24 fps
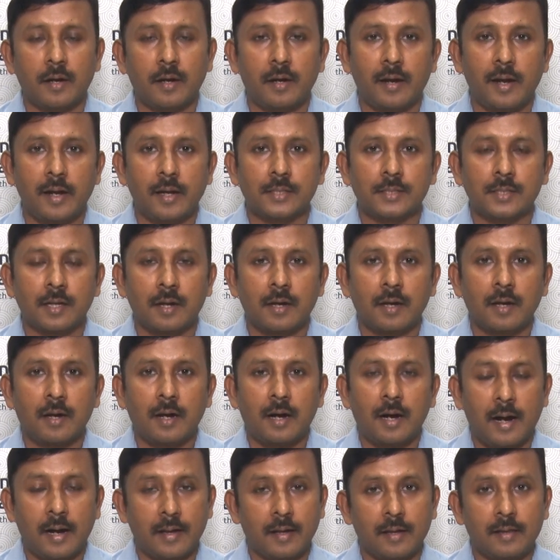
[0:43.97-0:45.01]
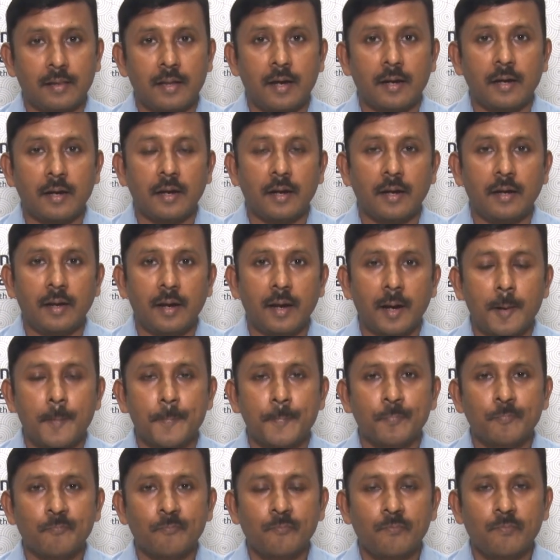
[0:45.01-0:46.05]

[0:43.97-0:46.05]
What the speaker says: Index, higher than India.